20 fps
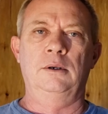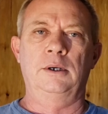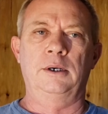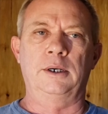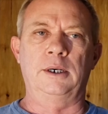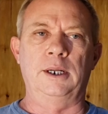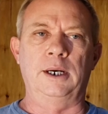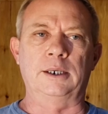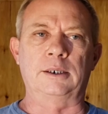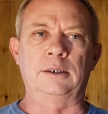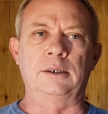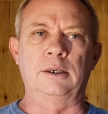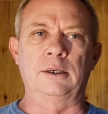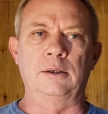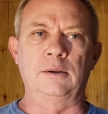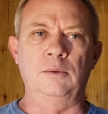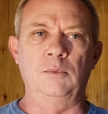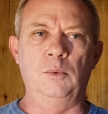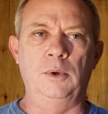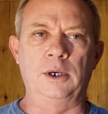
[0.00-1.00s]
I'd like to
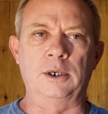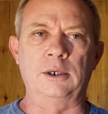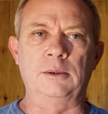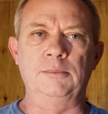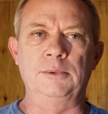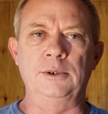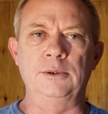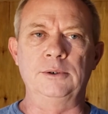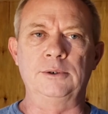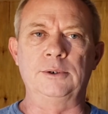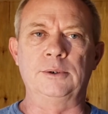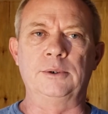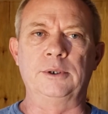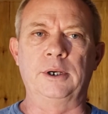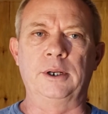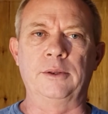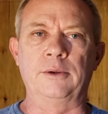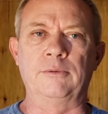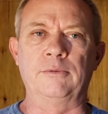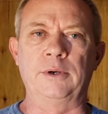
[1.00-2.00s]
welcome you to
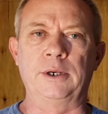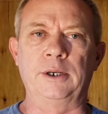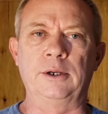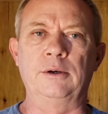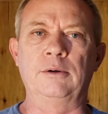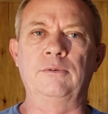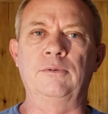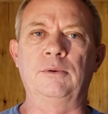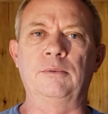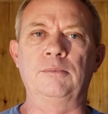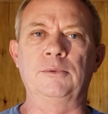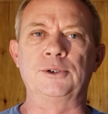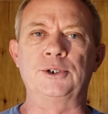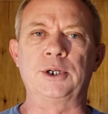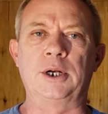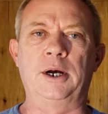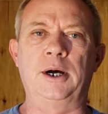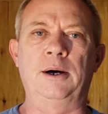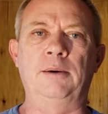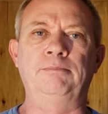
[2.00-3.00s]
another video from the
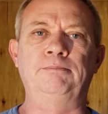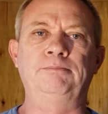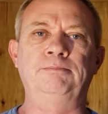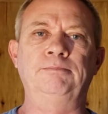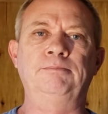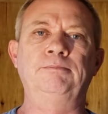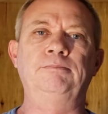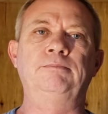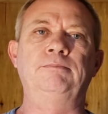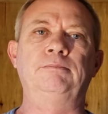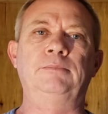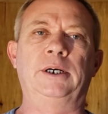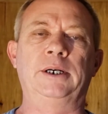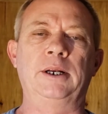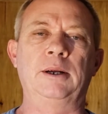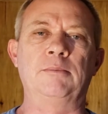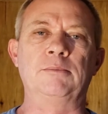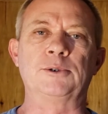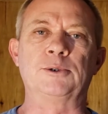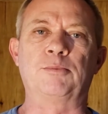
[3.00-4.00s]
shop. My
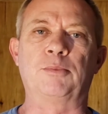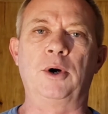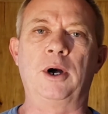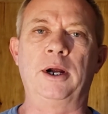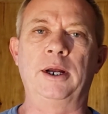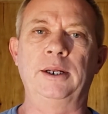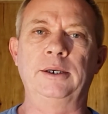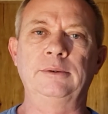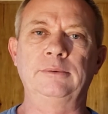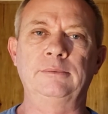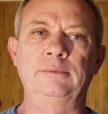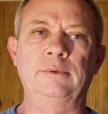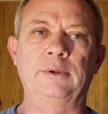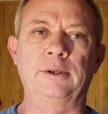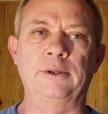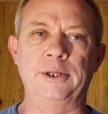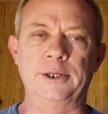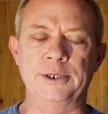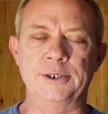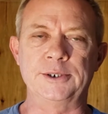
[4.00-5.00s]
name is Brian and
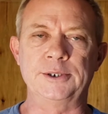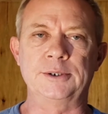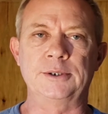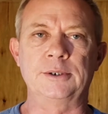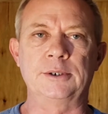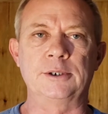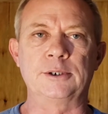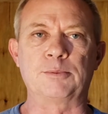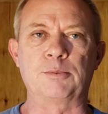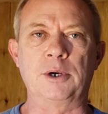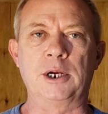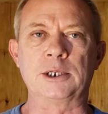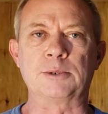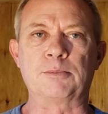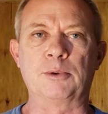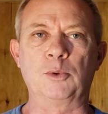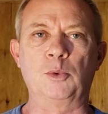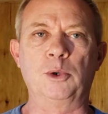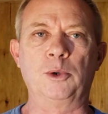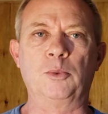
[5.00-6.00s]
this is Prosper
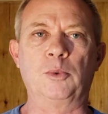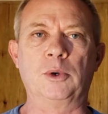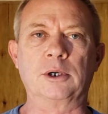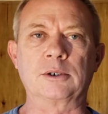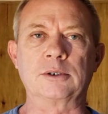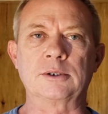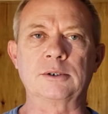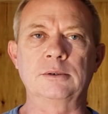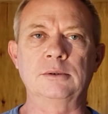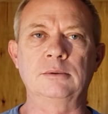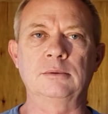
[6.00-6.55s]
Woodworks.